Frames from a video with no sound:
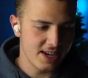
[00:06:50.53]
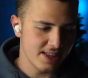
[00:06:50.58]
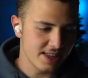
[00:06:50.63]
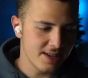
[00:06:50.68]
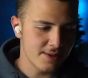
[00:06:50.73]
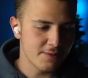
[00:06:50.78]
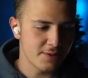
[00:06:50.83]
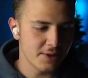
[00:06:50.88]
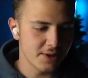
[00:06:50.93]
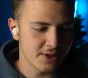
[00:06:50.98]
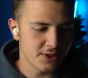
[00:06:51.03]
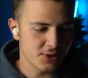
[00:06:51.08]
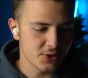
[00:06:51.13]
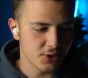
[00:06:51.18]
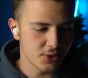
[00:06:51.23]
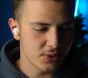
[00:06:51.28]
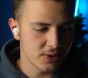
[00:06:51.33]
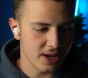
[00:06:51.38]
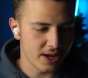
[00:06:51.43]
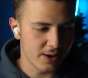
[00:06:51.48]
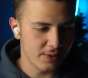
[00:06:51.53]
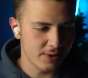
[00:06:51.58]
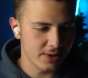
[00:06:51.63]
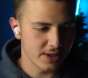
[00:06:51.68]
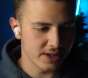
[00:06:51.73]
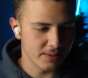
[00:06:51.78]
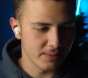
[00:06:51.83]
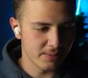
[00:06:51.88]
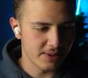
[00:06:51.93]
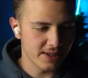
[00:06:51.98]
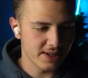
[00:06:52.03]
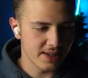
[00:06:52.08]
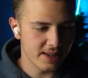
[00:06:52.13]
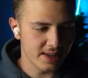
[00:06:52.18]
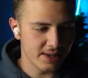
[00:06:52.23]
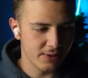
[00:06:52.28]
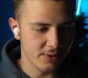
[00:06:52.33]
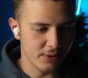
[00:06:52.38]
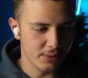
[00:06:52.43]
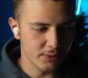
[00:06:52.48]
Then for the stroke, I want to
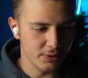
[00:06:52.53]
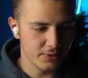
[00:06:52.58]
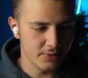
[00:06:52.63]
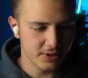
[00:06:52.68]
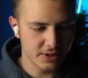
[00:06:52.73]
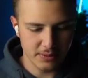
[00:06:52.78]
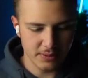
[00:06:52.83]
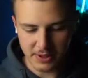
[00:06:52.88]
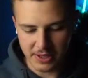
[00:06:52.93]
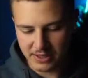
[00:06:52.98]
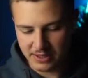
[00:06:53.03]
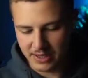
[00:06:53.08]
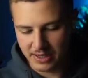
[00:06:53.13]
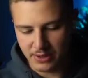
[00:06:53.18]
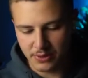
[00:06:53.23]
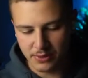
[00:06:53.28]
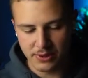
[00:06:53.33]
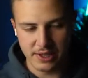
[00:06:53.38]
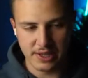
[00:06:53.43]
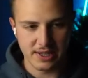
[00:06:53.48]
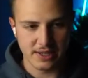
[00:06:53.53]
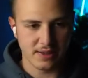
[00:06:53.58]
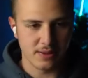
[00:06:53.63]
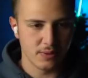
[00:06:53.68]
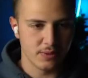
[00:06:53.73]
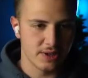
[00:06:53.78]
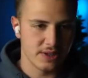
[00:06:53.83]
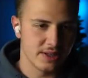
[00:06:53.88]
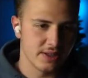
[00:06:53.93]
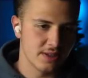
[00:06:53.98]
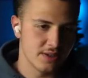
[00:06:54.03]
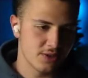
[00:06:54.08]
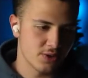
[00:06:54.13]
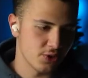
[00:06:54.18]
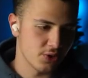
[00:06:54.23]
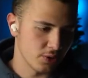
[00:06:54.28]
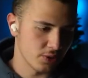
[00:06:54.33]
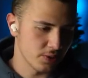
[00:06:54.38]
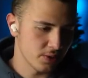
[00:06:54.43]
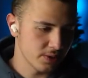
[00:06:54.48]
completely remove it because I don't like the way that the
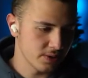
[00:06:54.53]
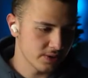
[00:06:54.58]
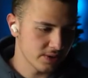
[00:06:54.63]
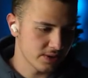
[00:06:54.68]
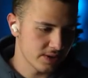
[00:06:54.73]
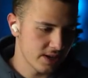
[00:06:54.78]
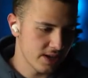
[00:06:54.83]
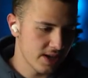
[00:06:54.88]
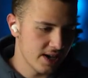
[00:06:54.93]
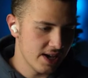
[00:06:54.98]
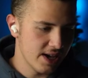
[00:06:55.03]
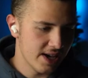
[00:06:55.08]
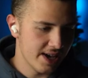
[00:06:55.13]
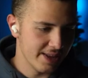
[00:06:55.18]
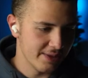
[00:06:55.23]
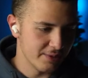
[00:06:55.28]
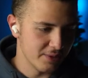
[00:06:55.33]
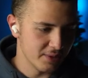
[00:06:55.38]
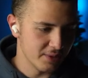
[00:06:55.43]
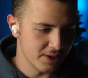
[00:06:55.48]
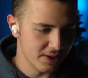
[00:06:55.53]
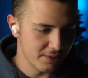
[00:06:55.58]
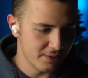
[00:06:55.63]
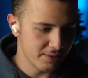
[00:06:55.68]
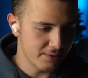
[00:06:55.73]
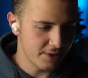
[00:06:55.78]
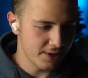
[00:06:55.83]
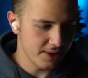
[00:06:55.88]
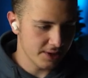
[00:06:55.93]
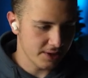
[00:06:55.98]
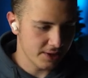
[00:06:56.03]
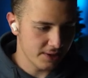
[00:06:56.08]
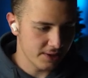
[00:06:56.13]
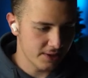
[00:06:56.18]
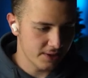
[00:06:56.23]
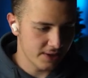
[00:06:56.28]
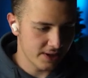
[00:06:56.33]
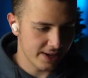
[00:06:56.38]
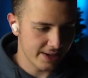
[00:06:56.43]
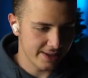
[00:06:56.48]
stroke looks. And for the fill
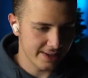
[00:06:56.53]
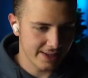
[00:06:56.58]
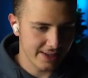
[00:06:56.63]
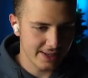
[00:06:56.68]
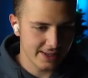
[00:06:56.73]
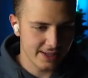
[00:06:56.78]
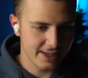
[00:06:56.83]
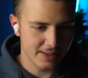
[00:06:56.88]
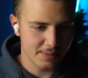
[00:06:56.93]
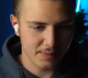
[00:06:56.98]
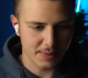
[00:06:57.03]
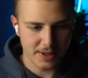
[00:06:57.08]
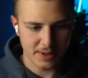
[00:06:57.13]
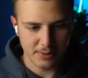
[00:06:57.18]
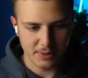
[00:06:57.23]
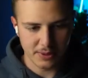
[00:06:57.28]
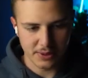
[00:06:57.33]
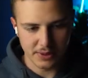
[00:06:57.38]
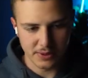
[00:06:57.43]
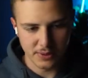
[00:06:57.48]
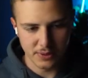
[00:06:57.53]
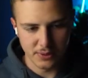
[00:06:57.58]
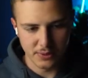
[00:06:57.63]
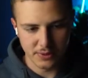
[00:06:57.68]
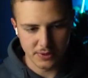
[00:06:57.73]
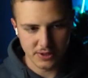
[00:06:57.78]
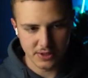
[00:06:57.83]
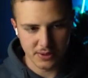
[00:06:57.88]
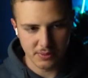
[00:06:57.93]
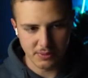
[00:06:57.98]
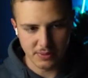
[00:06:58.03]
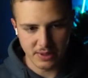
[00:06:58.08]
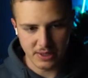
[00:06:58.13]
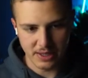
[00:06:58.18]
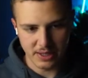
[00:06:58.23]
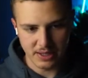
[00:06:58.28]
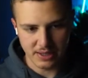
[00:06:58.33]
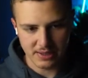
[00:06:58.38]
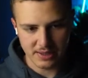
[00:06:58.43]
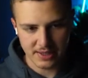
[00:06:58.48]
color, I like it, but I'm going to go for
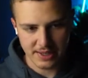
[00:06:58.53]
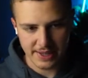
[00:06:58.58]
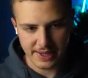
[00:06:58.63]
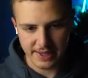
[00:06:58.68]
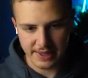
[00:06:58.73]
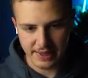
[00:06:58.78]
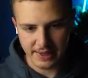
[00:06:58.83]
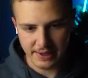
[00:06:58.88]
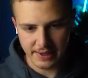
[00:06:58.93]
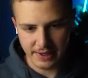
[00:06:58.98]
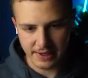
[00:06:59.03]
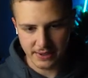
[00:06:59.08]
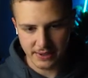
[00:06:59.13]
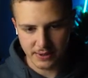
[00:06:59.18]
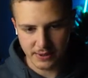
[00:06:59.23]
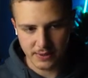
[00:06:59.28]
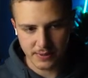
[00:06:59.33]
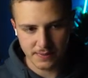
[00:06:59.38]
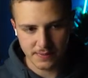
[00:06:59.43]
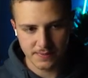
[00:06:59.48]
something slightly lighter.